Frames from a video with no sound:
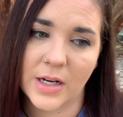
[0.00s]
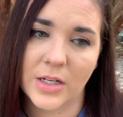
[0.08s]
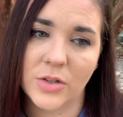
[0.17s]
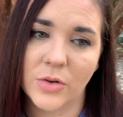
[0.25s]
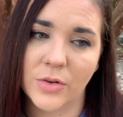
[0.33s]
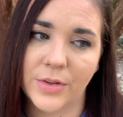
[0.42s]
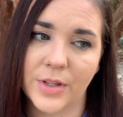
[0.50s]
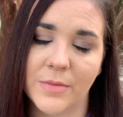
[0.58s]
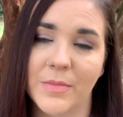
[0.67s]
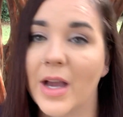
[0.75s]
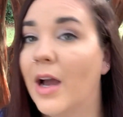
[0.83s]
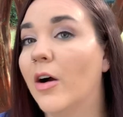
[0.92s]
I told
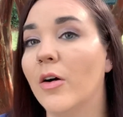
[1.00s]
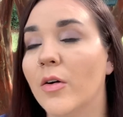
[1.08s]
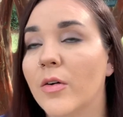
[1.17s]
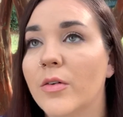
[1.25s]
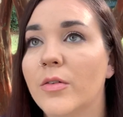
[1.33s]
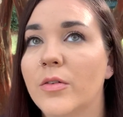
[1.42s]
them how